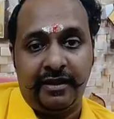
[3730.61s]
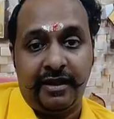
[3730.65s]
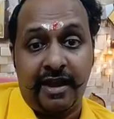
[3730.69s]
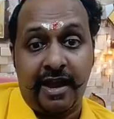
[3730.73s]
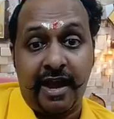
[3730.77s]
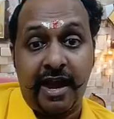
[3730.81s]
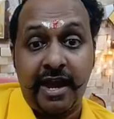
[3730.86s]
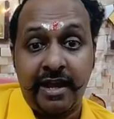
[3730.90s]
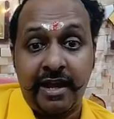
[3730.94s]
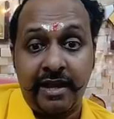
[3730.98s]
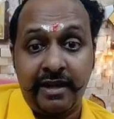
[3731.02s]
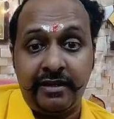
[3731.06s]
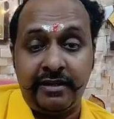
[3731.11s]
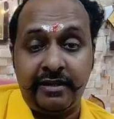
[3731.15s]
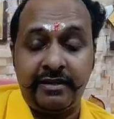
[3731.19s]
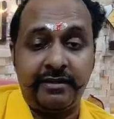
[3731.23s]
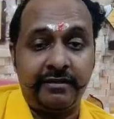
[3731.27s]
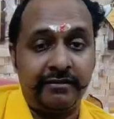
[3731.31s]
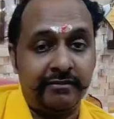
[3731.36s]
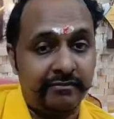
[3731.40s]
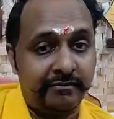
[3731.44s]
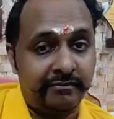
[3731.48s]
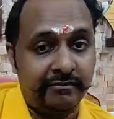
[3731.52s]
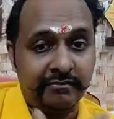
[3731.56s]
and
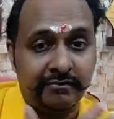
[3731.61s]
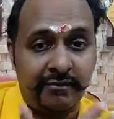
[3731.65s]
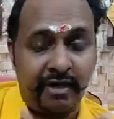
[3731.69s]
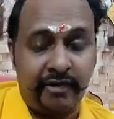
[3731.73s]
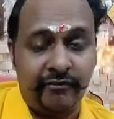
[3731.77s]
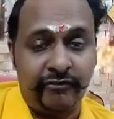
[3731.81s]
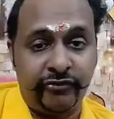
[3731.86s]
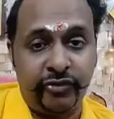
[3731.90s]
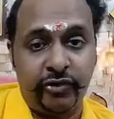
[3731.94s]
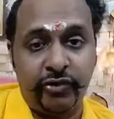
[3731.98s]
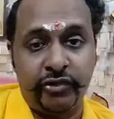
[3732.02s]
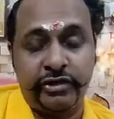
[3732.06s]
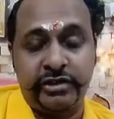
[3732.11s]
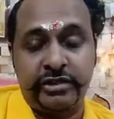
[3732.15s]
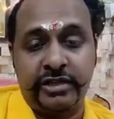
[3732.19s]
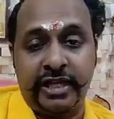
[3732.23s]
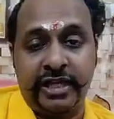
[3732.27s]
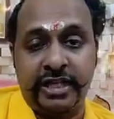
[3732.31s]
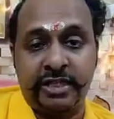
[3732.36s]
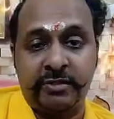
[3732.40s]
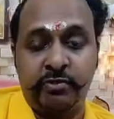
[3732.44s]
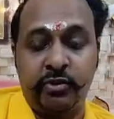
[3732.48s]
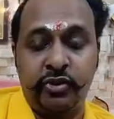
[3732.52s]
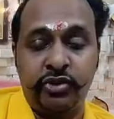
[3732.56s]
of course the
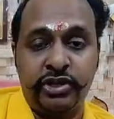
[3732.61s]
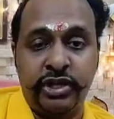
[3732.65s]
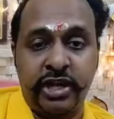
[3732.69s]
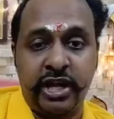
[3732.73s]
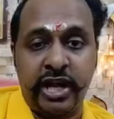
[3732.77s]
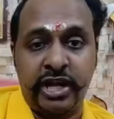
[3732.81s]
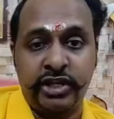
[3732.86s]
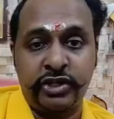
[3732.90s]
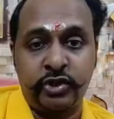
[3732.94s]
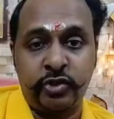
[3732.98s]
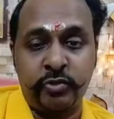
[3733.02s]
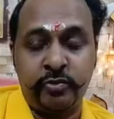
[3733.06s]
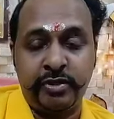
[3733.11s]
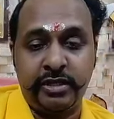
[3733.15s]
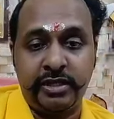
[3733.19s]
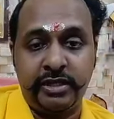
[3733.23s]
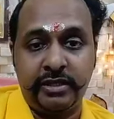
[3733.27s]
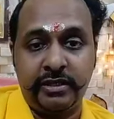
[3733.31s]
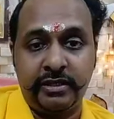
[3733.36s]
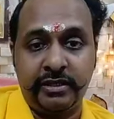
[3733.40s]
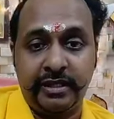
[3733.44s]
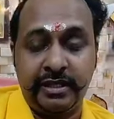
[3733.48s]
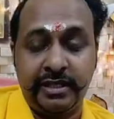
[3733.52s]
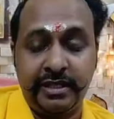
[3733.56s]
exposure has to
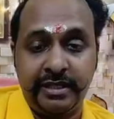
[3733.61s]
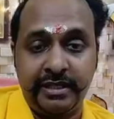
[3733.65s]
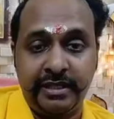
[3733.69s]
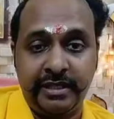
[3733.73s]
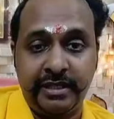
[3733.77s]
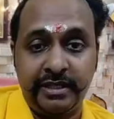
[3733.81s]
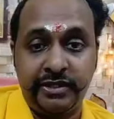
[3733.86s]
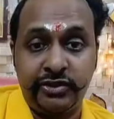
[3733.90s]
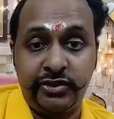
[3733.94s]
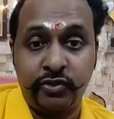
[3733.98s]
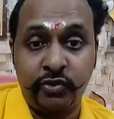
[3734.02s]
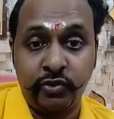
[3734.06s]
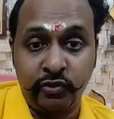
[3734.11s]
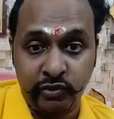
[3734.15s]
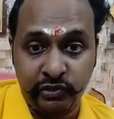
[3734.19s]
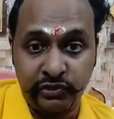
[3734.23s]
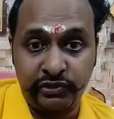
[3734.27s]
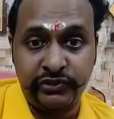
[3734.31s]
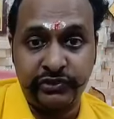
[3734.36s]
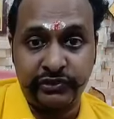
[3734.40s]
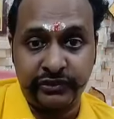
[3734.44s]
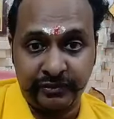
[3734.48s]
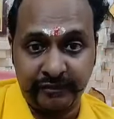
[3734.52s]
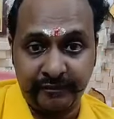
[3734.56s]
be in the
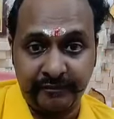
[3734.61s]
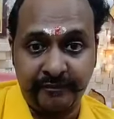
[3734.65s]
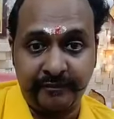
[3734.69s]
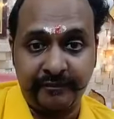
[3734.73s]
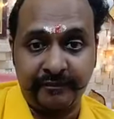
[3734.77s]
schools.